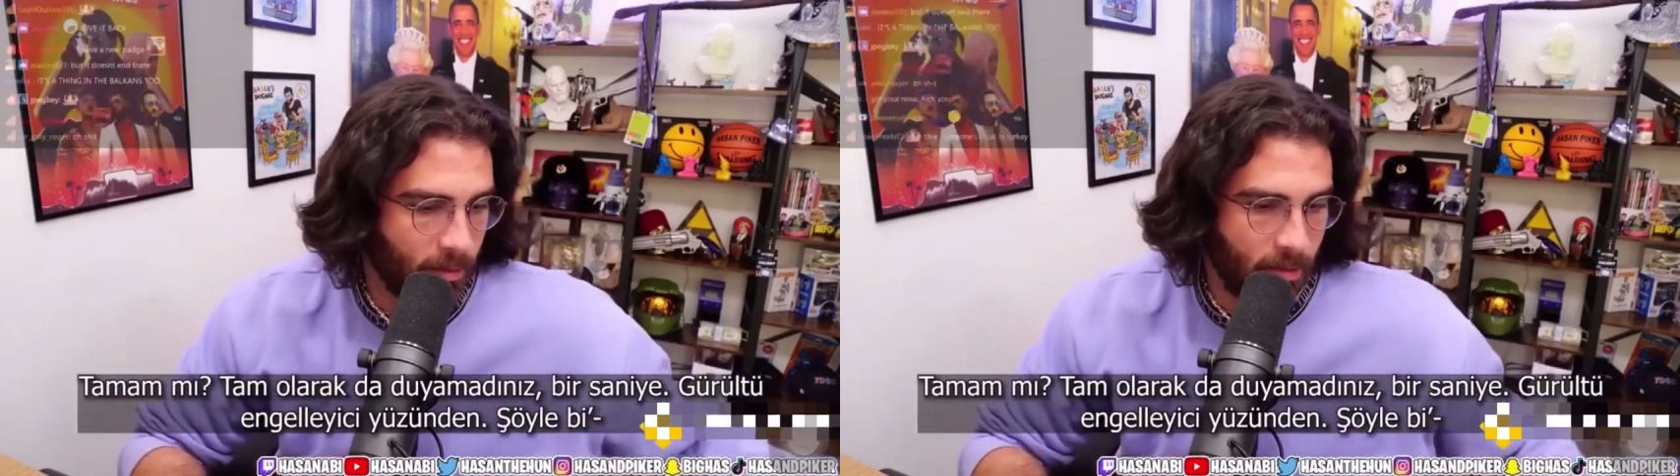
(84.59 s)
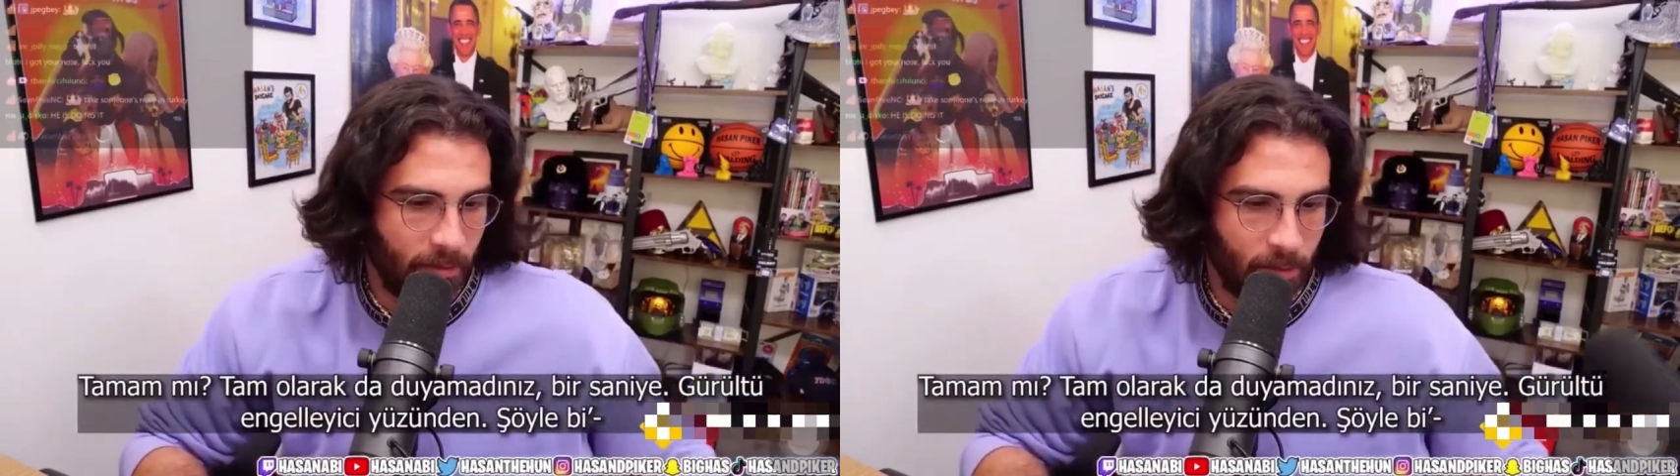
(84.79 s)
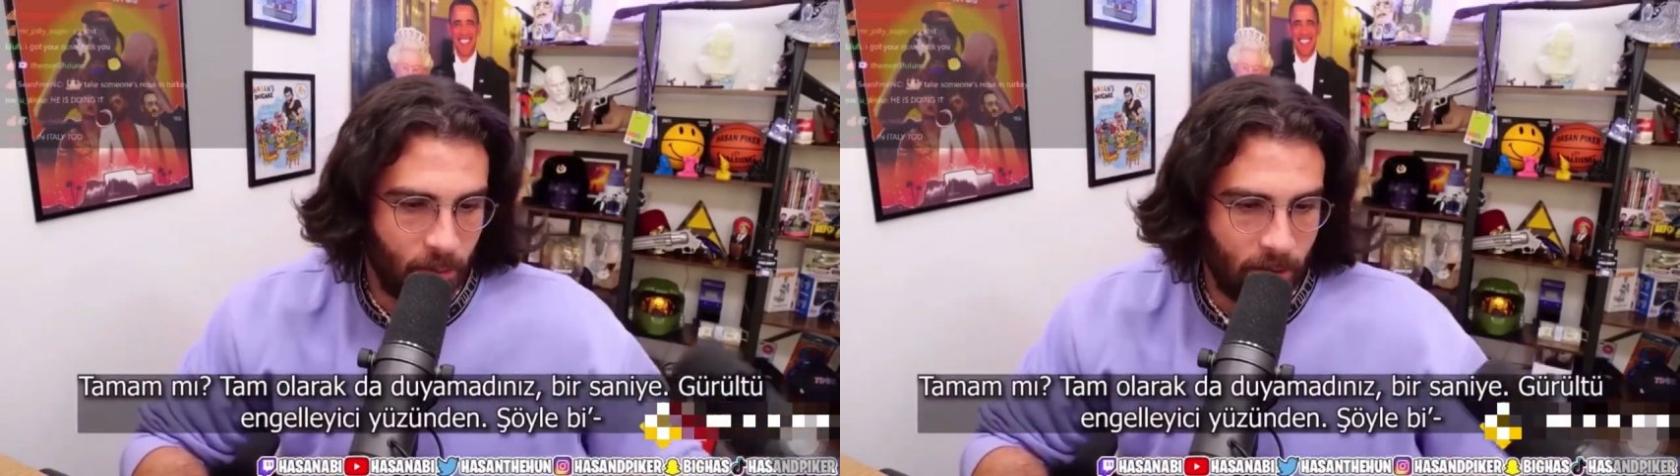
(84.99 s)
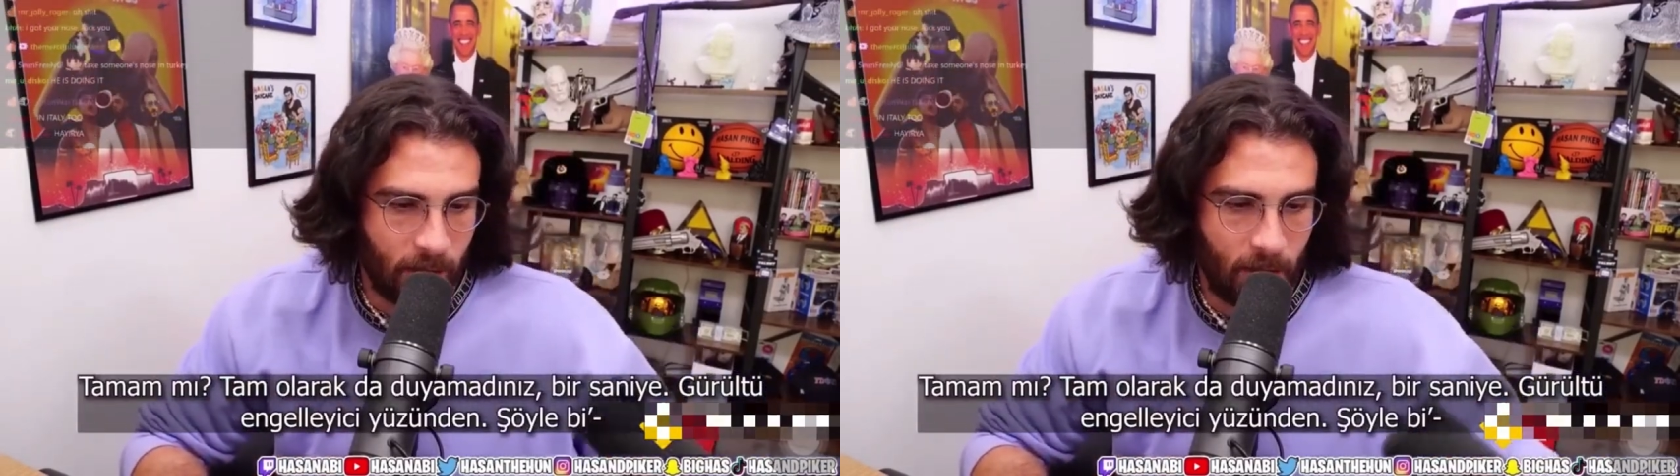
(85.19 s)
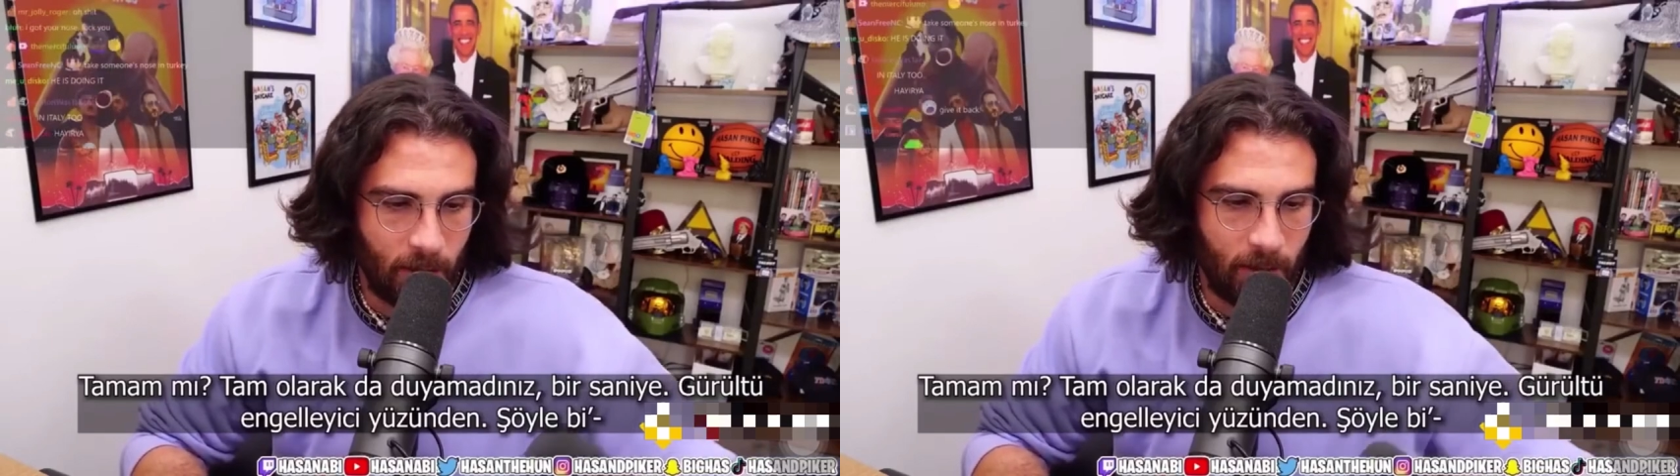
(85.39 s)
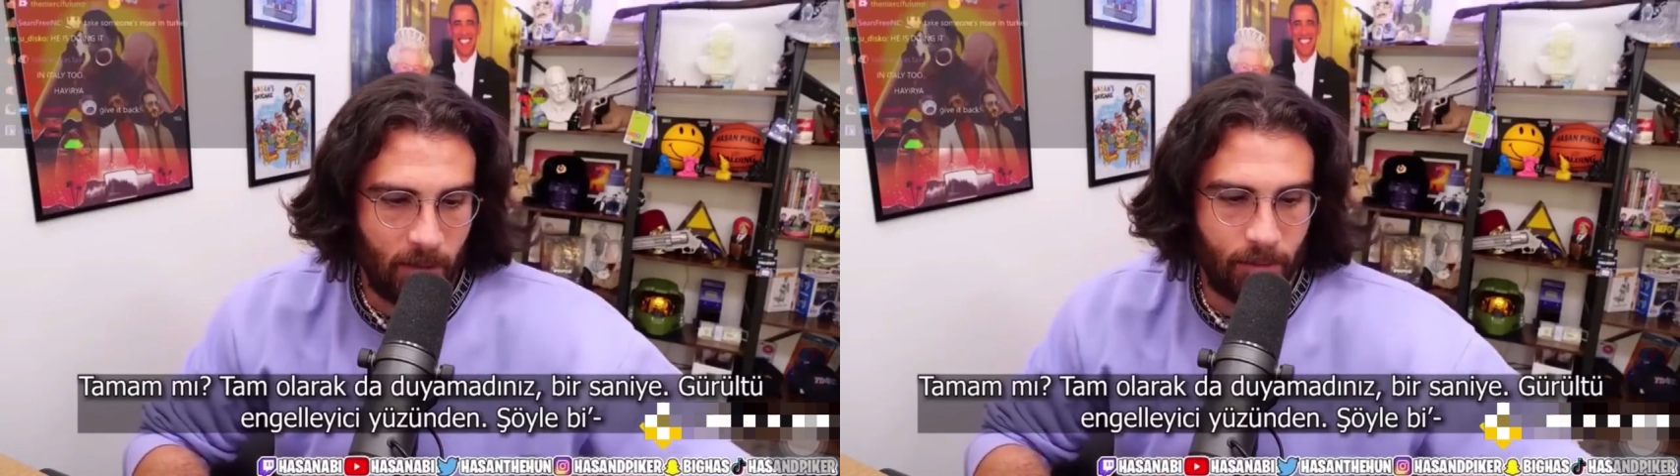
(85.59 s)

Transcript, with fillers: because I have a noise gate on.